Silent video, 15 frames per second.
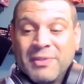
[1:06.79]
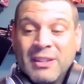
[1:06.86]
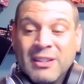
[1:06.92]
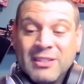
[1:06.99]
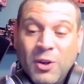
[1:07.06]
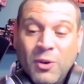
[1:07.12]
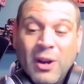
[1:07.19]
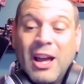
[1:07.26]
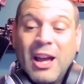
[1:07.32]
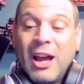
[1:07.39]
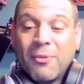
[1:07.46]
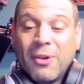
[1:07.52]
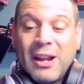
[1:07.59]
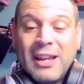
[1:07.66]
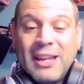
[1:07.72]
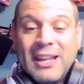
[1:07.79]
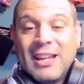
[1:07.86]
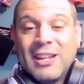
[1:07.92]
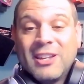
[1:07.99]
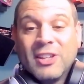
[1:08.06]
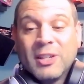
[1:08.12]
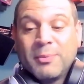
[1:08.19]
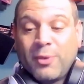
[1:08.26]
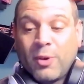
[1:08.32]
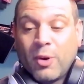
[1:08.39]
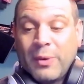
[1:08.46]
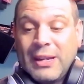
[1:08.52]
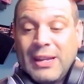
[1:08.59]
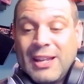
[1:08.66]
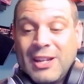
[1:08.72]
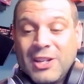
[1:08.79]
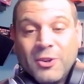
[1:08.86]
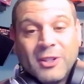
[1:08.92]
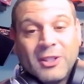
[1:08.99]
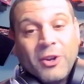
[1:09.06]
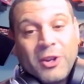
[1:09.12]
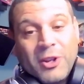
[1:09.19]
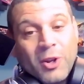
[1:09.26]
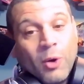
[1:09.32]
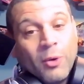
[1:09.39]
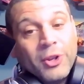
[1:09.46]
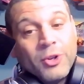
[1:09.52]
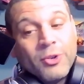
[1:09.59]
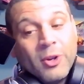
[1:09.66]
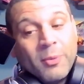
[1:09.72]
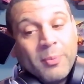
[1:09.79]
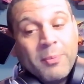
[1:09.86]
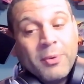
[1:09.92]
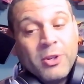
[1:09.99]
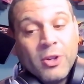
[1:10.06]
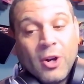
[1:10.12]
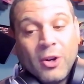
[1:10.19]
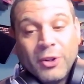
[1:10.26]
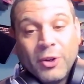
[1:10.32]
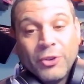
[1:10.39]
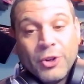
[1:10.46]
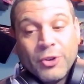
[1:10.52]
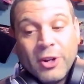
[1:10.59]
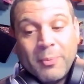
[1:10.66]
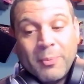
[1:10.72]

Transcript: So I'm ready to get into this. Before we get into it, though, you know the drill, people. Y'all know the drill.